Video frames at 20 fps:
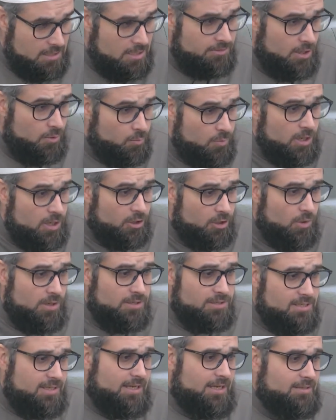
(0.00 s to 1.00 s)
then we are
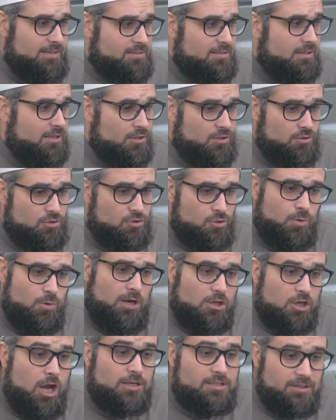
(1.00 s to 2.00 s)
going to get into
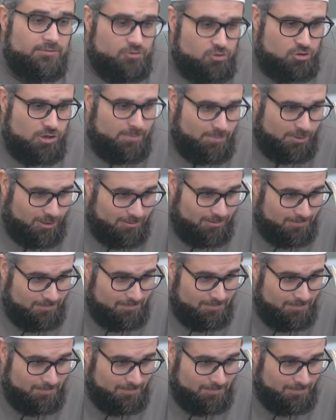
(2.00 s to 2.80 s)
a lot of trouble.